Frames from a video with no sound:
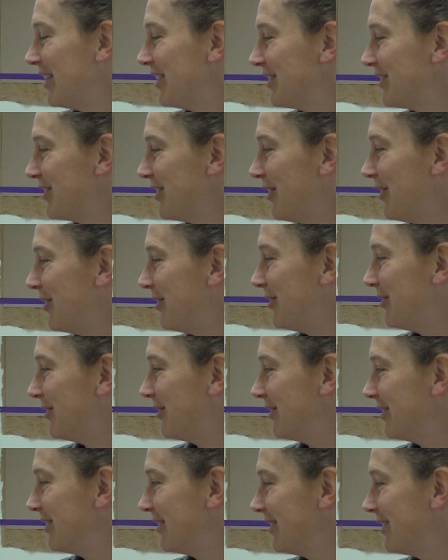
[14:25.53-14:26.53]

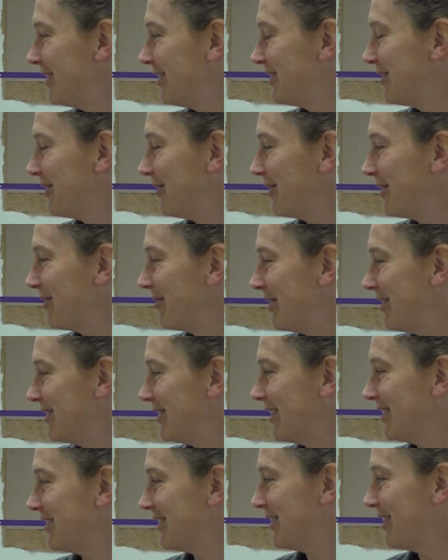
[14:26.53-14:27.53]
So anyways,
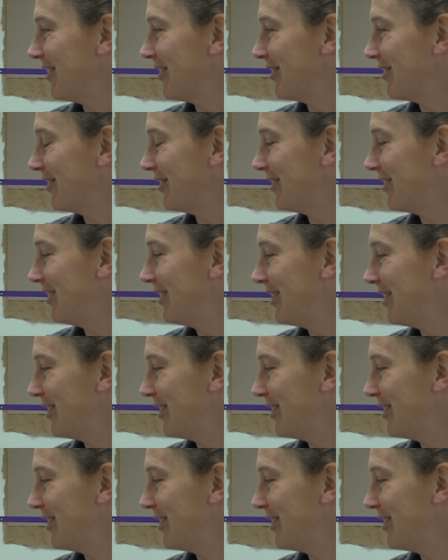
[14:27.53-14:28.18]
that's another